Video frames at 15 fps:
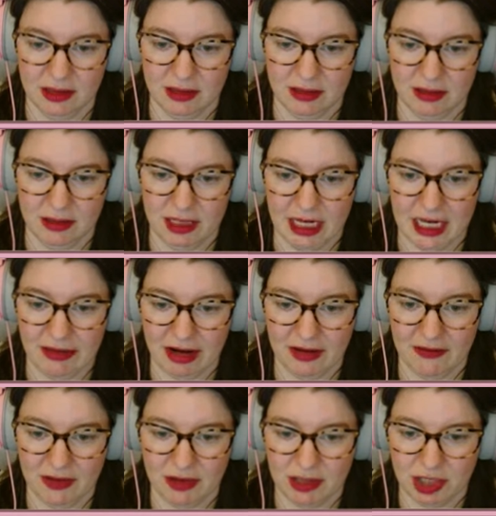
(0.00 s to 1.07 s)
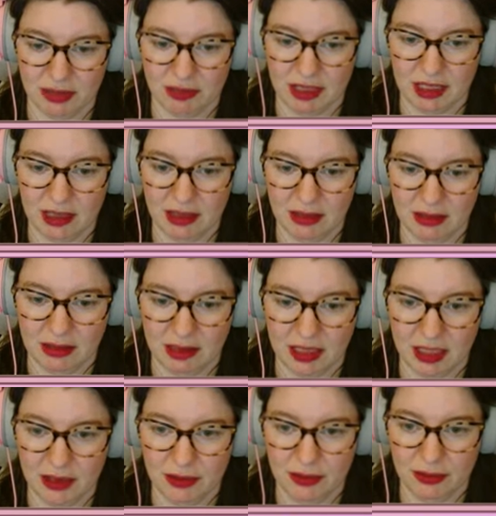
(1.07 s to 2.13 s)
year anniversary, you
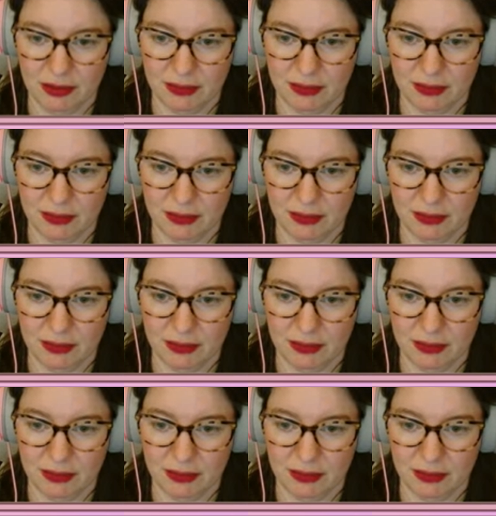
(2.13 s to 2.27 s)
know.